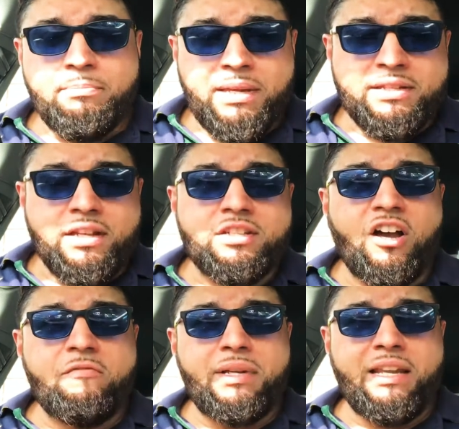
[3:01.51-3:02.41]
a business,
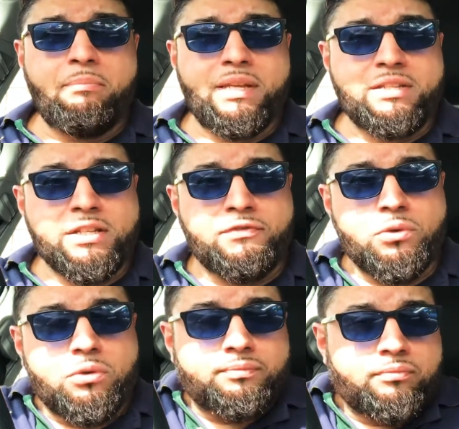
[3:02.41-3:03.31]
I've been in business
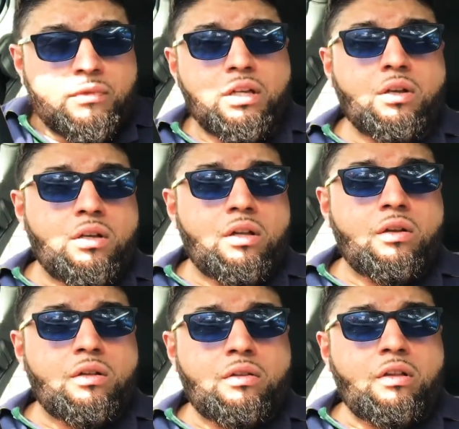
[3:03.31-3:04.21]
for
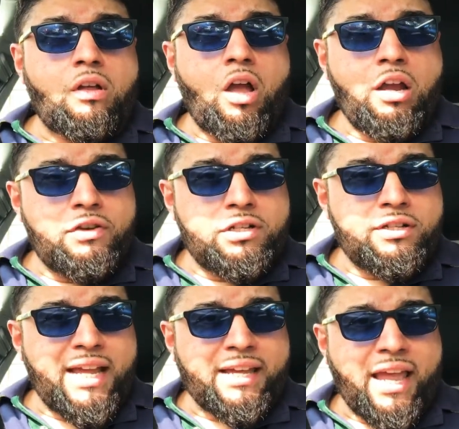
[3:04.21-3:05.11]
over
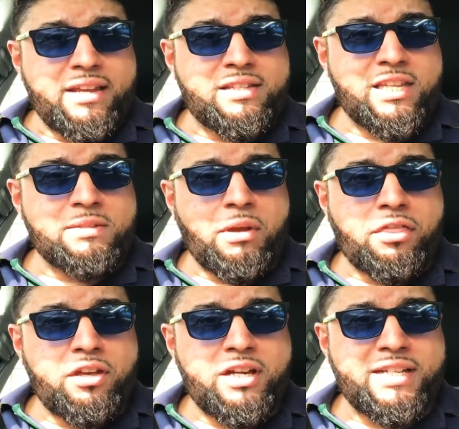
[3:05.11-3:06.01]
2 decades. This is my
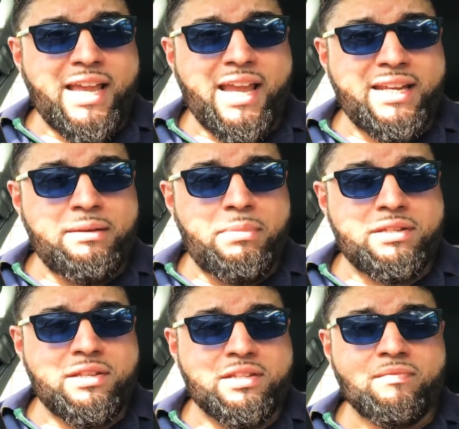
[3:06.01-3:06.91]
3rd decade in
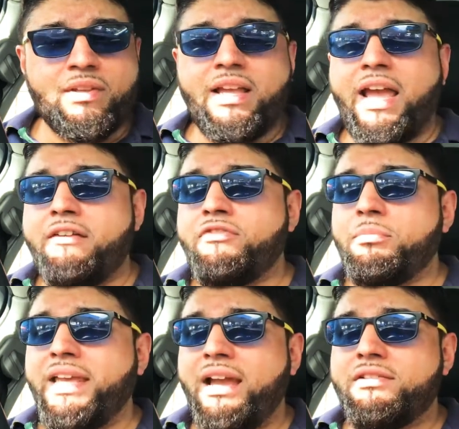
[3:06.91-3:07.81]
business, and
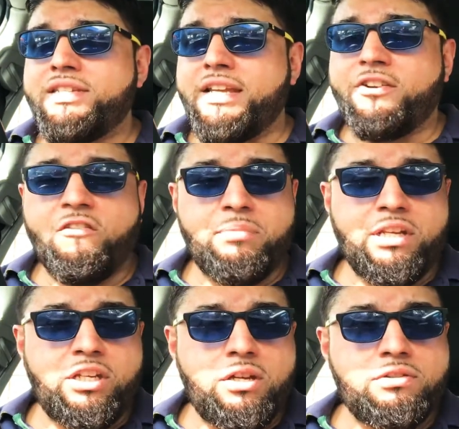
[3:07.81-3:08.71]
from the outset I've
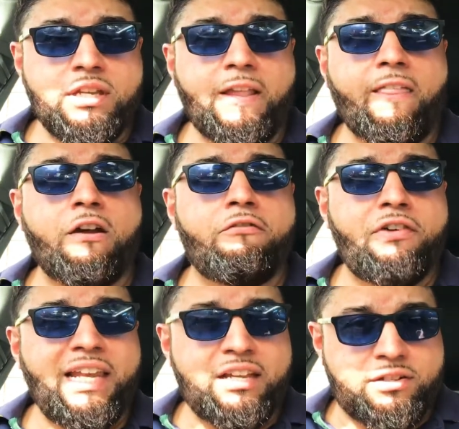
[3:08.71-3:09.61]
been using
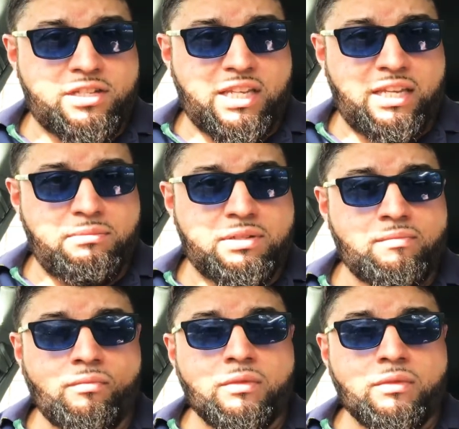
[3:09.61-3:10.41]
affiliate schemes.